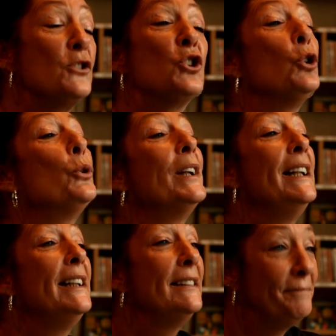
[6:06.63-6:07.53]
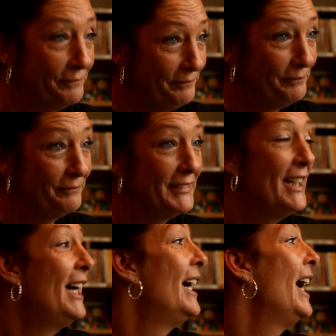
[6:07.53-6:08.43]
jewelry,
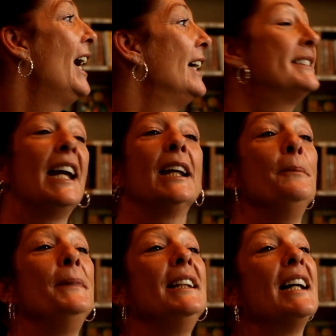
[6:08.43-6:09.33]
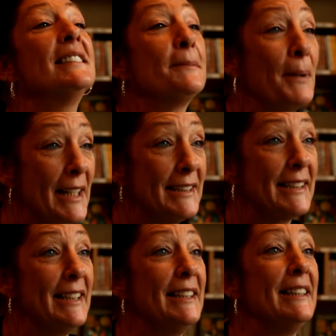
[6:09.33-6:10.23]
taking me nice
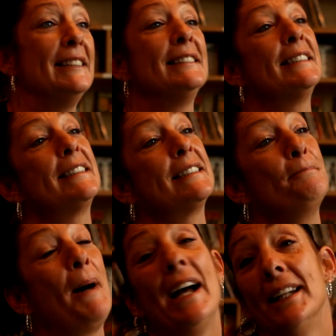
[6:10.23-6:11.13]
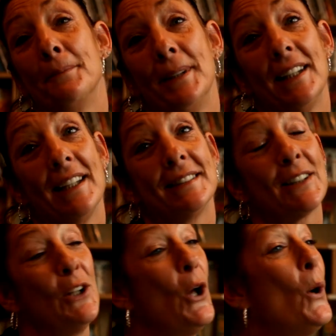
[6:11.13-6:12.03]
places, buying me nice
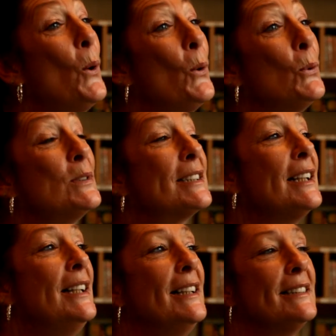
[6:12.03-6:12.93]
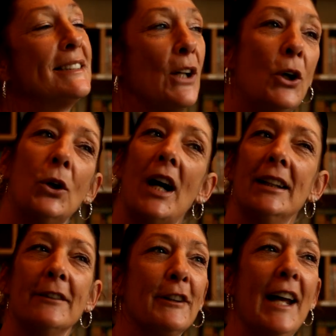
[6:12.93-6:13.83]
clothes. So I
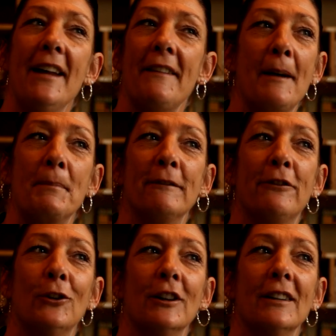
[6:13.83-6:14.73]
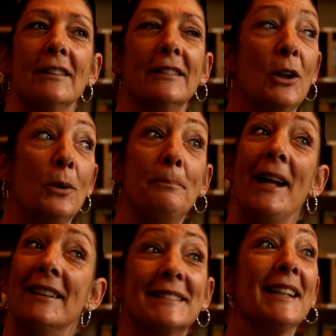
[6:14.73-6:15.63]
never had that before. No one
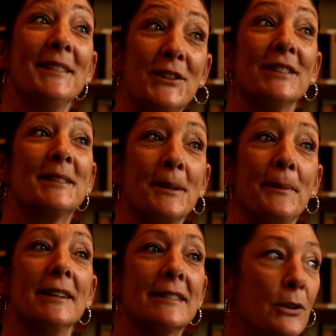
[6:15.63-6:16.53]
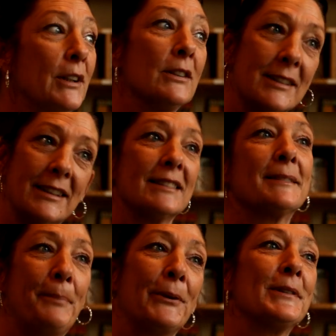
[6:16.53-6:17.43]
paid attention to me. So here's this
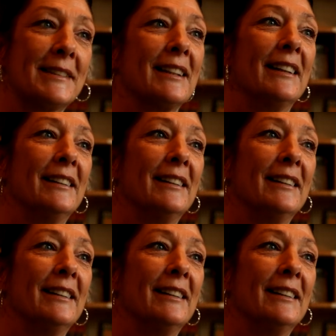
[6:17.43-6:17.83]
person.